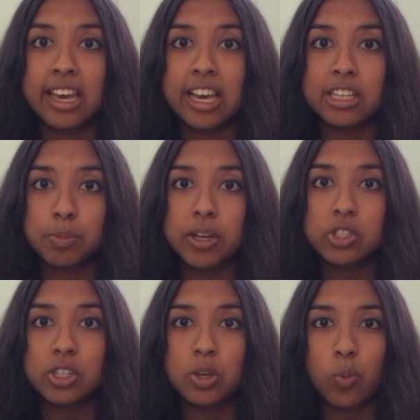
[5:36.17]

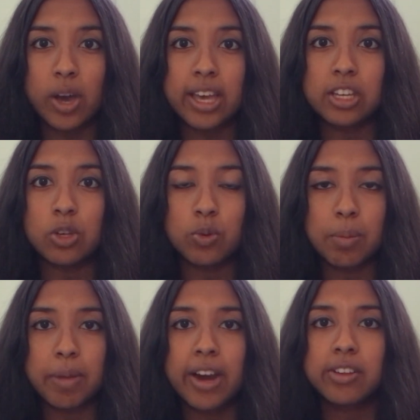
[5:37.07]
especially when you
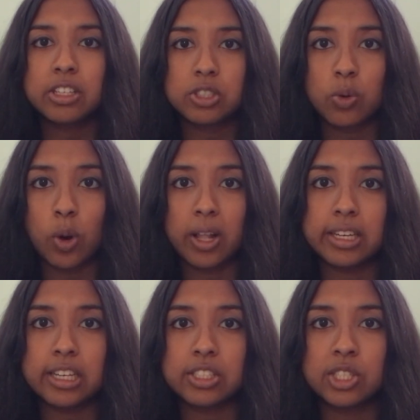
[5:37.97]
compare these
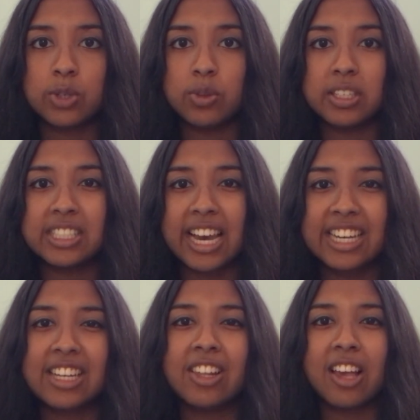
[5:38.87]
qualities to the
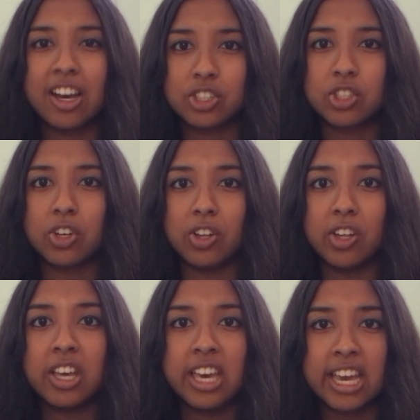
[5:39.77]

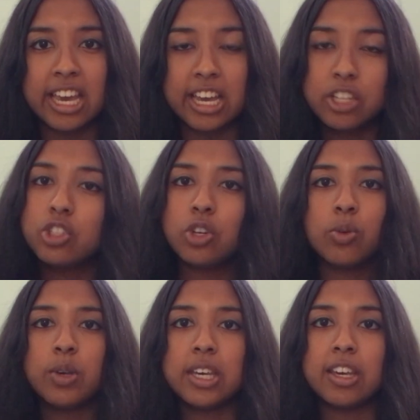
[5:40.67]
technological
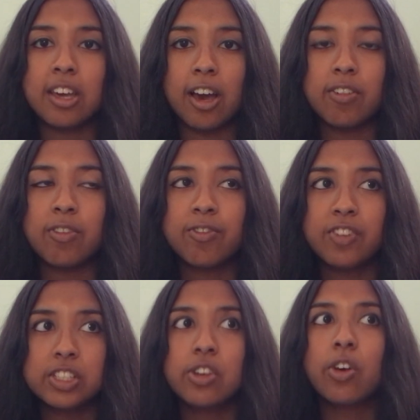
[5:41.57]
ingenuity of a
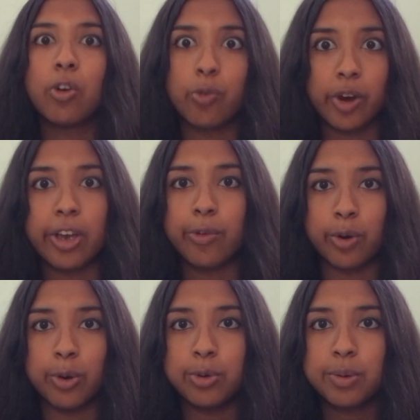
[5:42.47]
physical
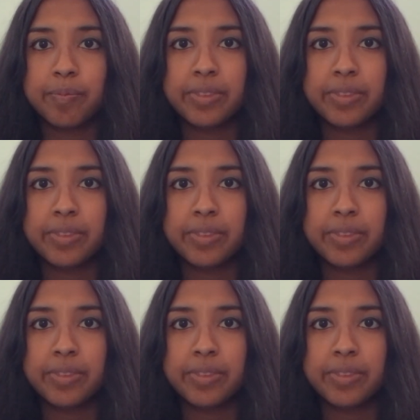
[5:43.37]
railroad.